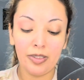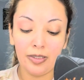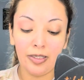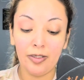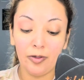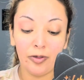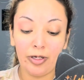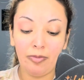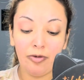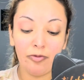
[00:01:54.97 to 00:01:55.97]
a little
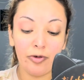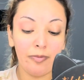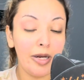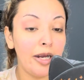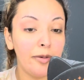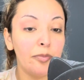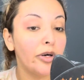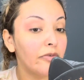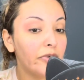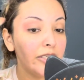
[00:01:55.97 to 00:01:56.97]
creepy for my
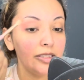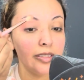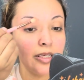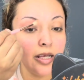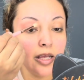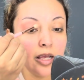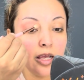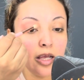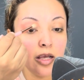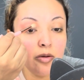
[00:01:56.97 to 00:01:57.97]
preference.
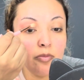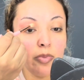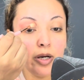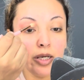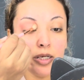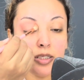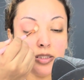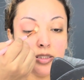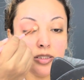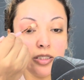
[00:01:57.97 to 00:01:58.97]
But it
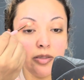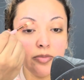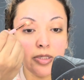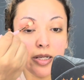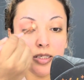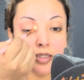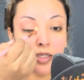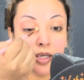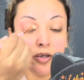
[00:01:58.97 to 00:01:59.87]
seems like they